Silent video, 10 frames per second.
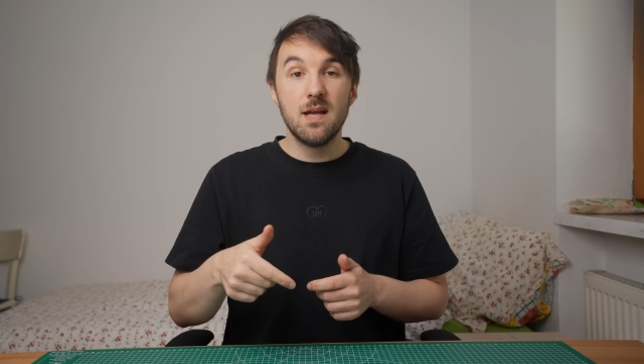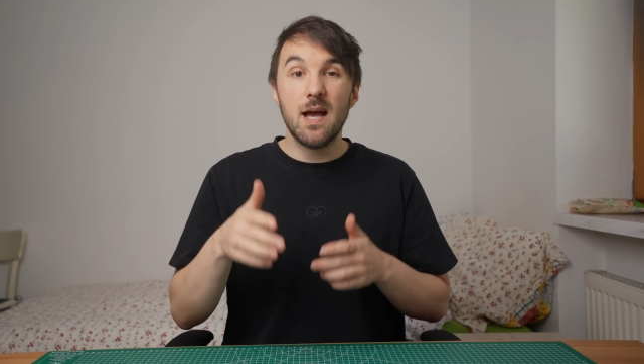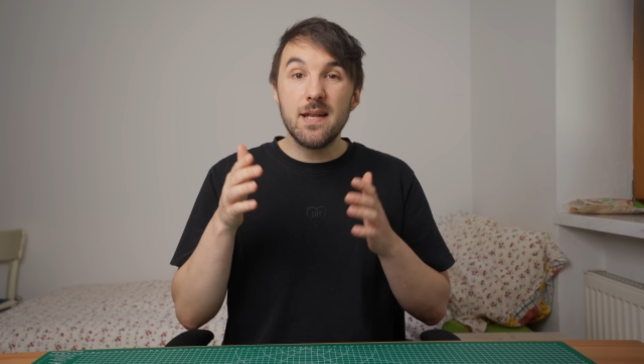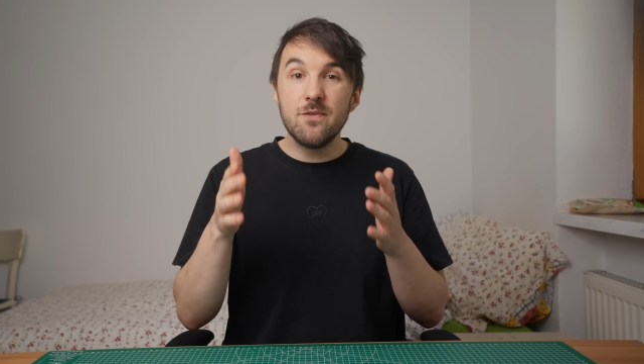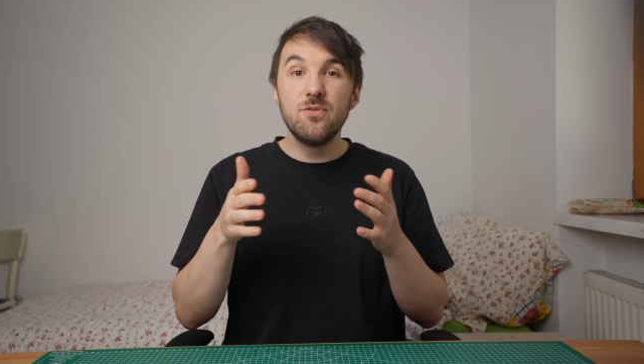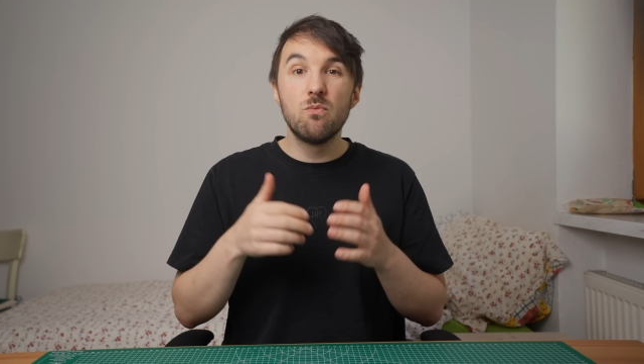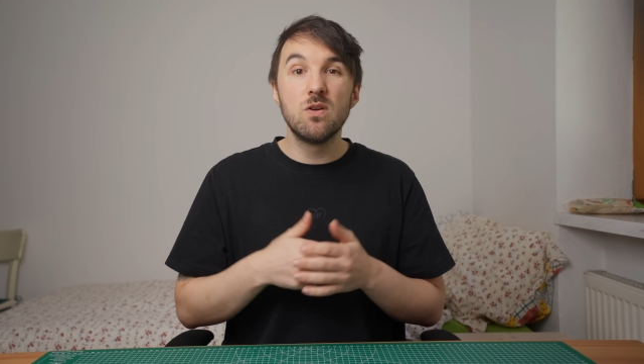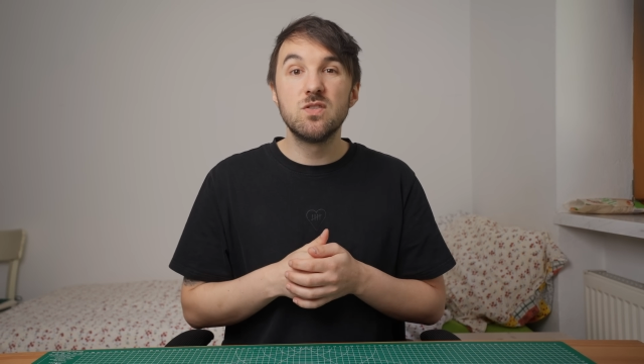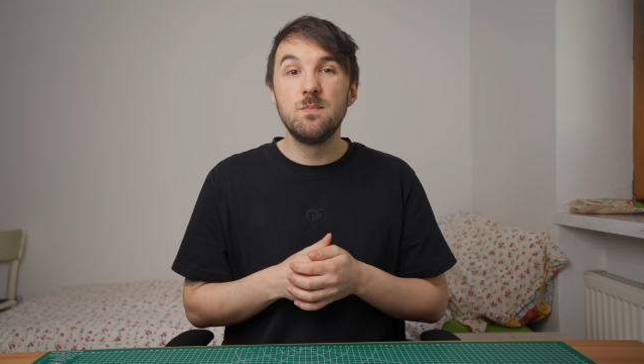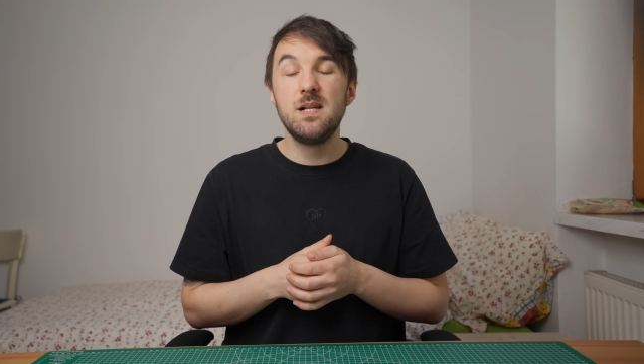and if you
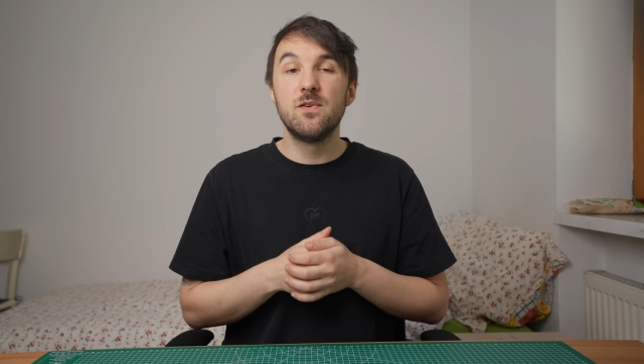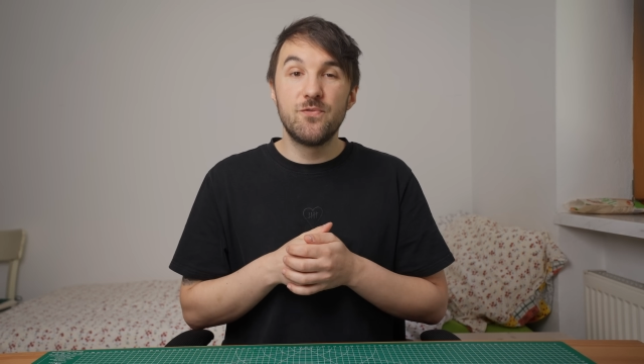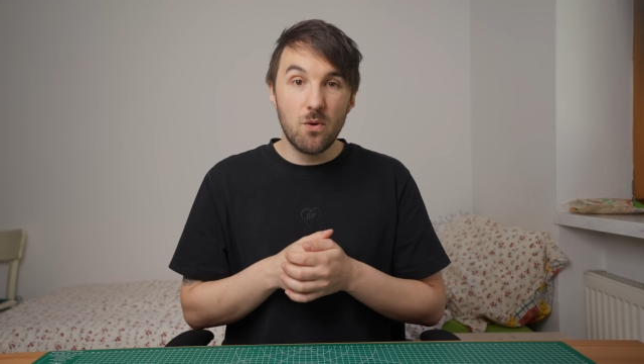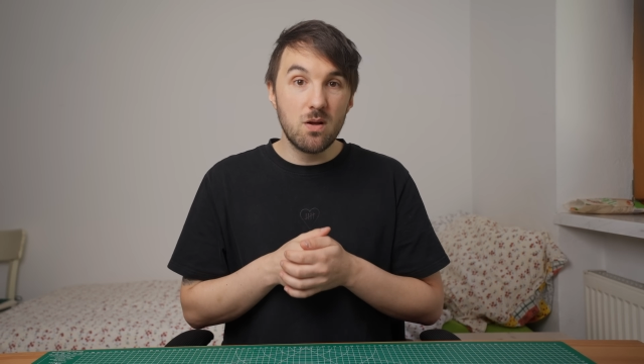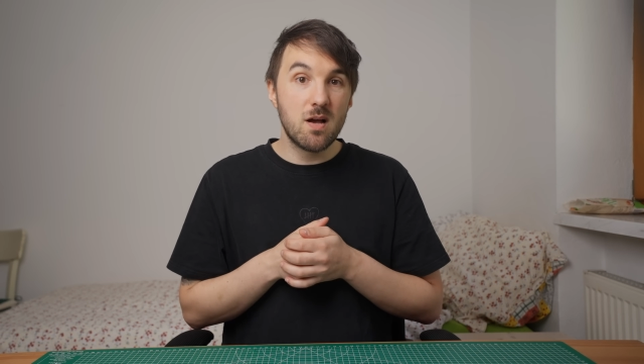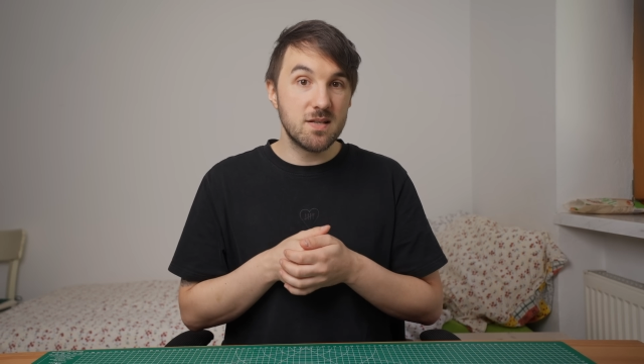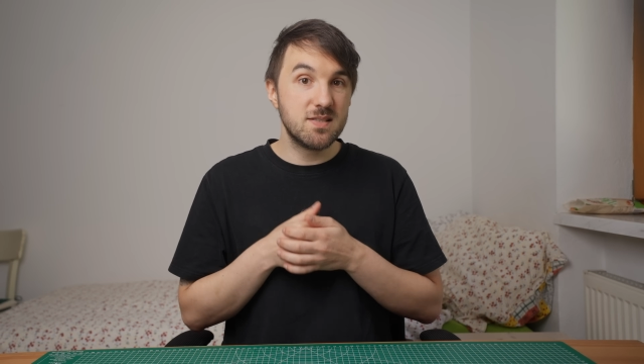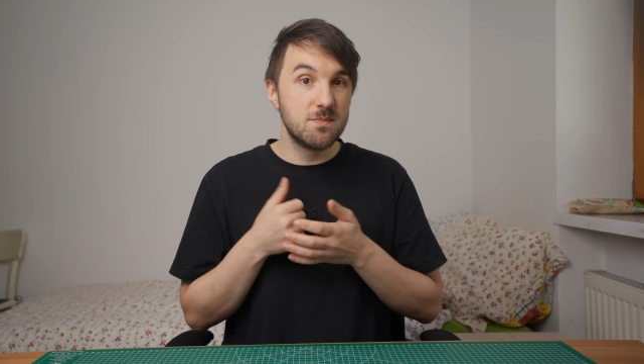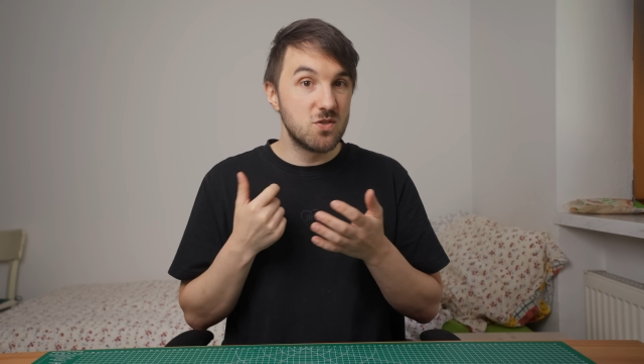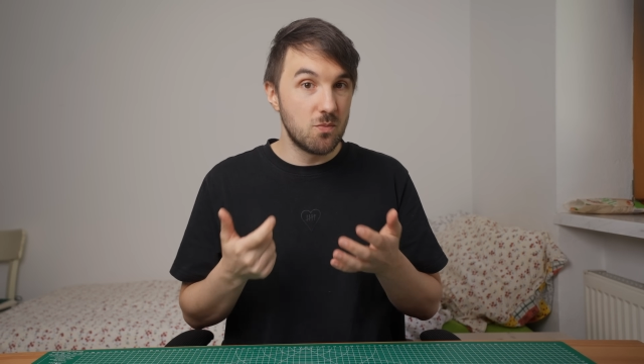want to build a full
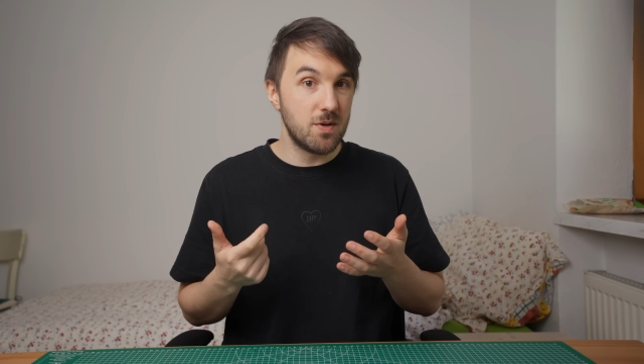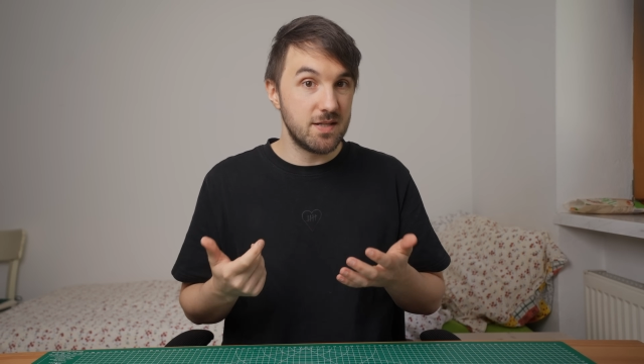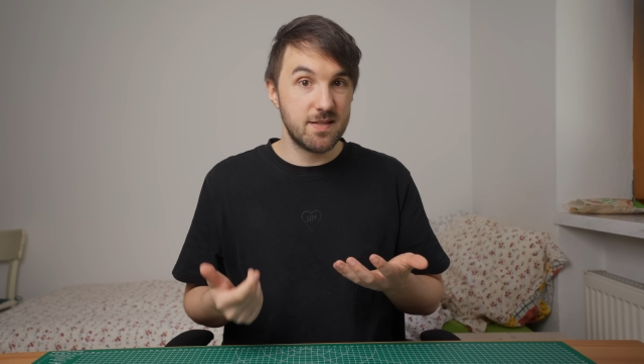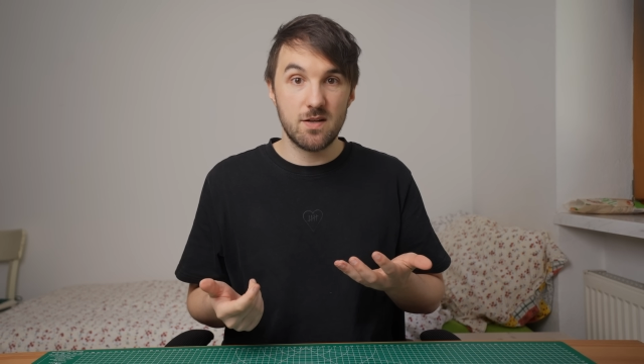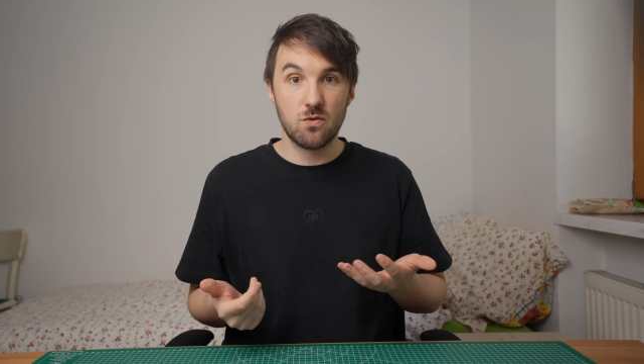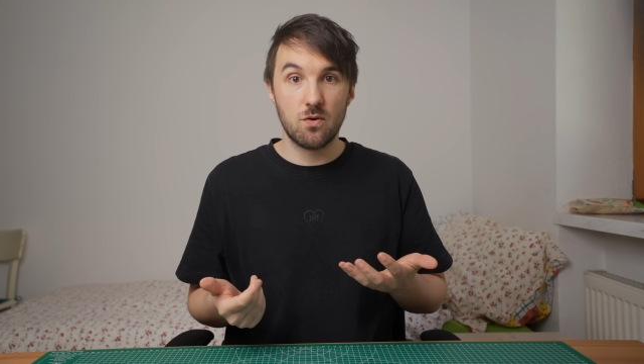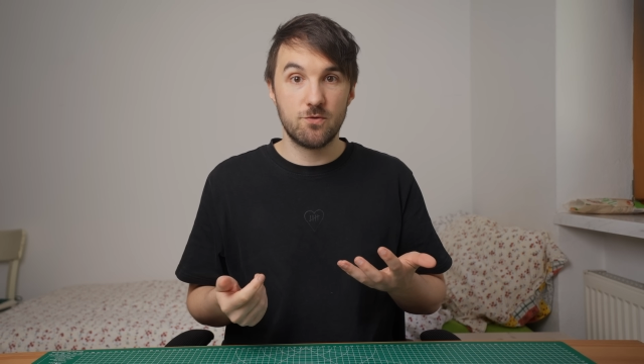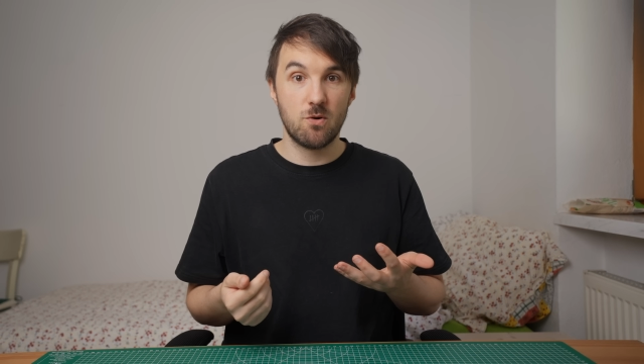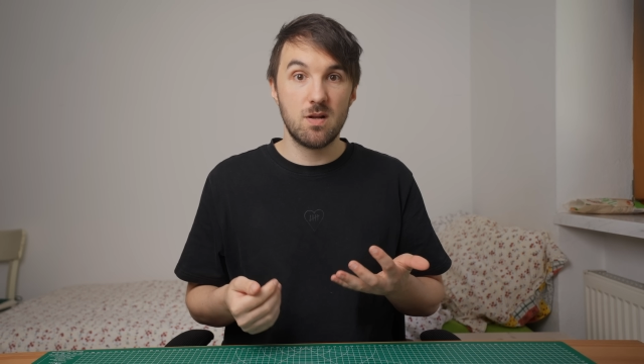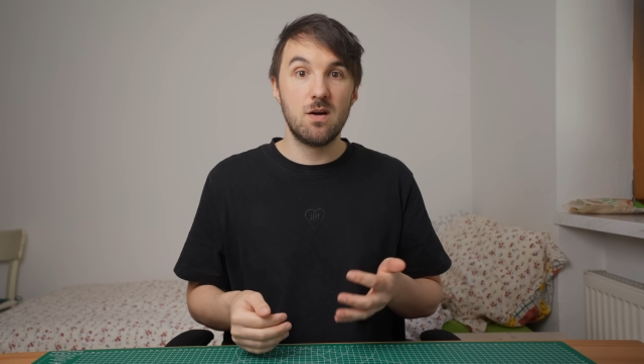custom Super Nintendo
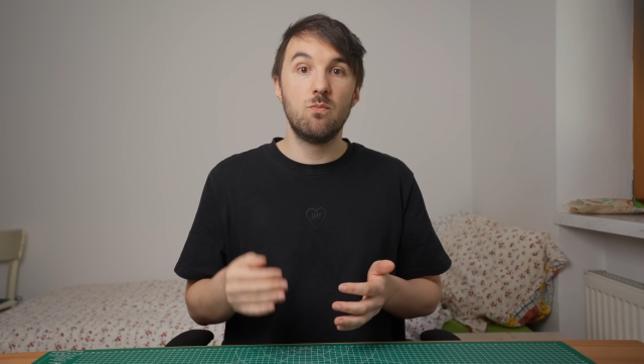controller